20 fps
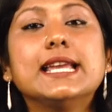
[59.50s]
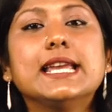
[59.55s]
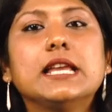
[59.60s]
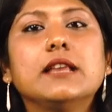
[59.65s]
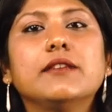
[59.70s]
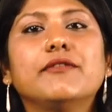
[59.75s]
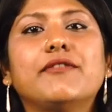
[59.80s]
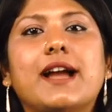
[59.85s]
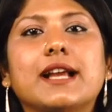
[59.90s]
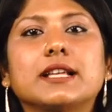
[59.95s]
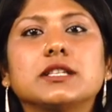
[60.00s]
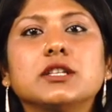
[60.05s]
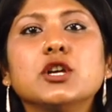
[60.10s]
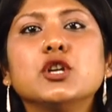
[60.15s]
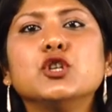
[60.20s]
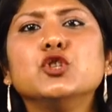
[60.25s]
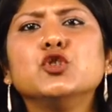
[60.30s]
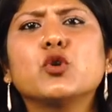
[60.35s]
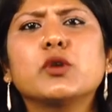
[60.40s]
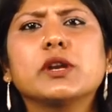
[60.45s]
In fact,
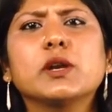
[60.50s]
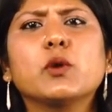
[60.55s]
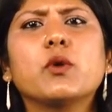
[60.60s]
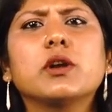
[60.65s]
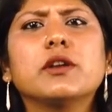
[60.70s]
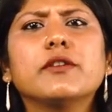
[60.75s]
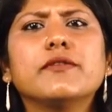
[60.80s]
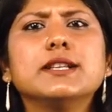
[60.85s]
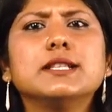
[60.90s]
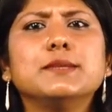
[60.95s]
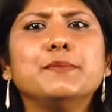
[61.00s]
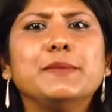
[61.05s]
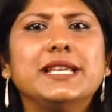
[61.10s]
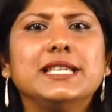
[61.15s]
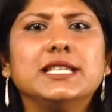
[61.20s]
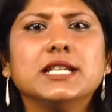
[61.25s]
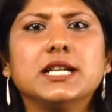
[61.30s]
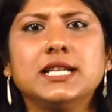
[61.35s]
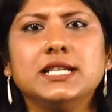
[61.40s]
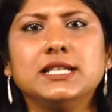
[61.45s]
during one of his
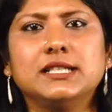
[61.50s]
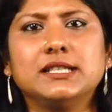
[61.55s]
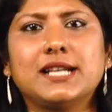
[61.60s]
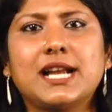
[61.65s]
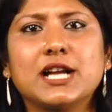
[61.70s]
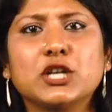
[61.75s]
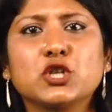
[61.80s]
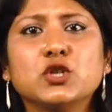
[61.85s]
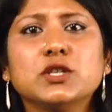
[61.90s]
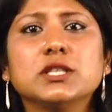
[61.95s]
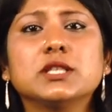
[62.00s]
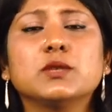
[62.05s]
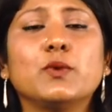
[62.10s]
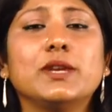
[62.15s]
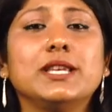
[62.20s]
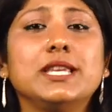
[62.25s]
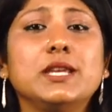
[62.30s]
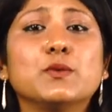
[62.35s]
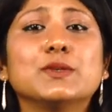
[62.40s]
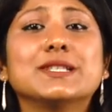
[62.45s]
media interactions
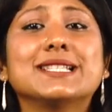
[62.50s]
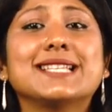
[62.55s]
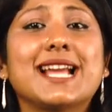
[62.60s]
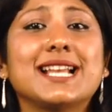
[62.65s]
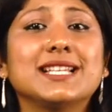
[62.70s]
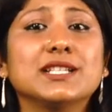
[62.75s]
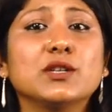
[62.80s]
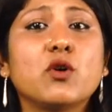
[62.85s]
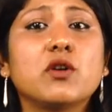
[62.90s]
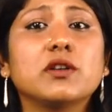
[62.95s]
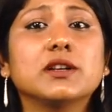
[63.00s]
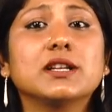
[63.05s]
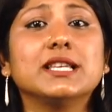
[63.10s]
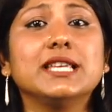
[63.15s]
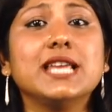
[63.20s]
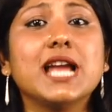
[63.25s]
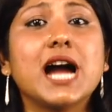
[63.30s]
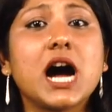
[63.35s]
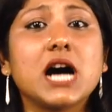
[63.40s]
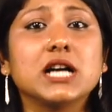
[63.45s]
when he was
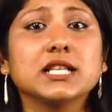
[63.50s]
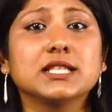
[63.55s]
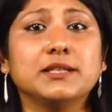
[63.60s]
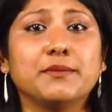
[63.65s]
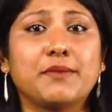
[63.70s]
categorically asked